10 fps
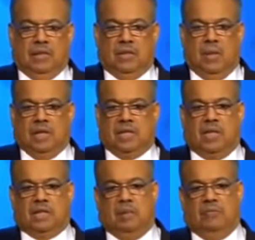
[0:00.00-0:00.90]
So I
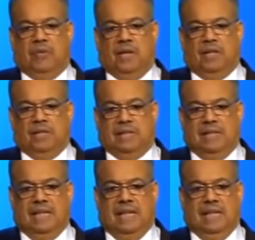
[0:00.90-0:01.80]
talked to my father. I
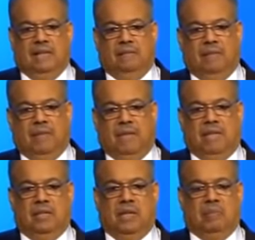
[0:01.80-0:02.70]
said, Dad,
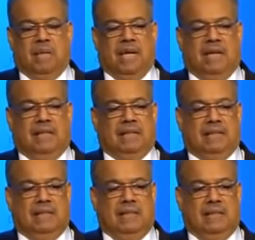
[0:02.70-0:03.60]
can you get me out of
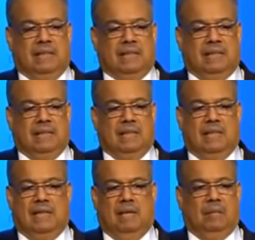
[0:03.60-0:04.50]
this? He said,
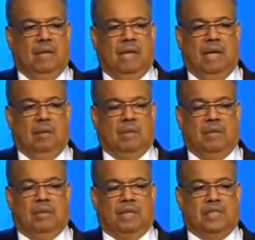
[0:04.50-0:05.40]
no. I'm
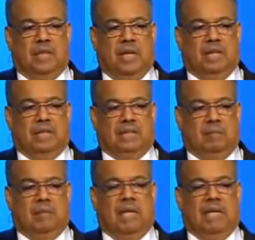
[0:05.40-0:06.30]
not going to get you out of this.
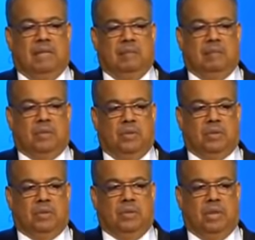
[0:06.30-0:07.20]
I'm glad they
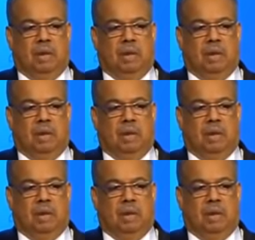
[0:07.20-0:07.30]
told you.